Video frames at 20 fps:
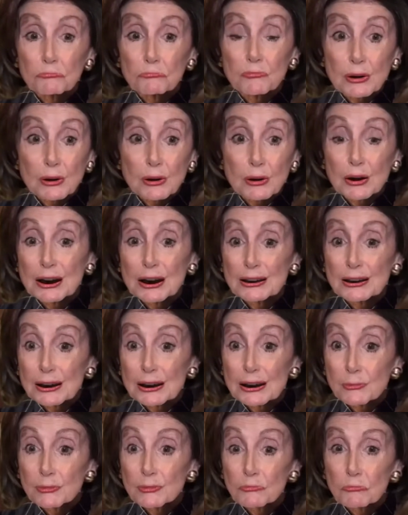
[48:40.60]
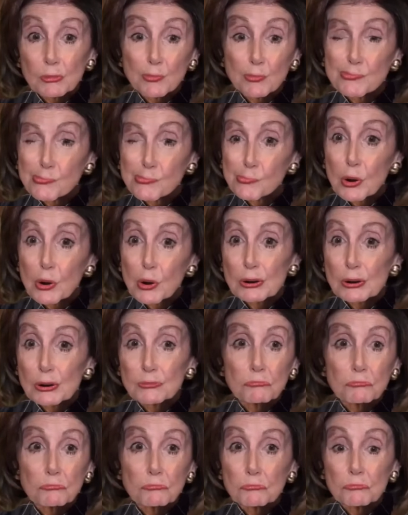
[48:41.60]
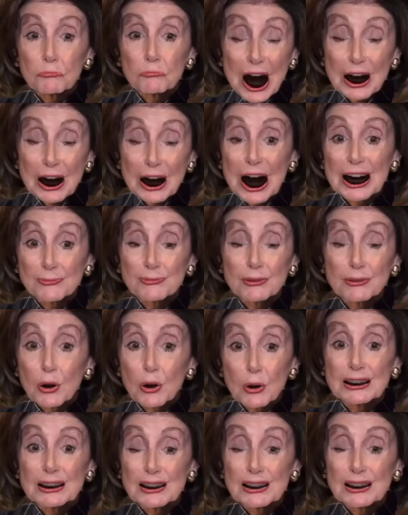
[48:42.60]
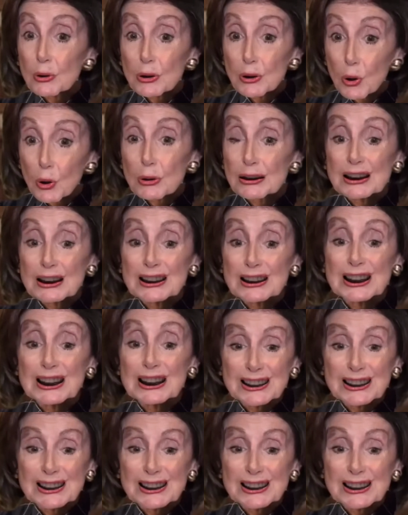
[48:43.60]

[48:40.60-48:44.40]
you know what? Um, I, have no idea what course this is.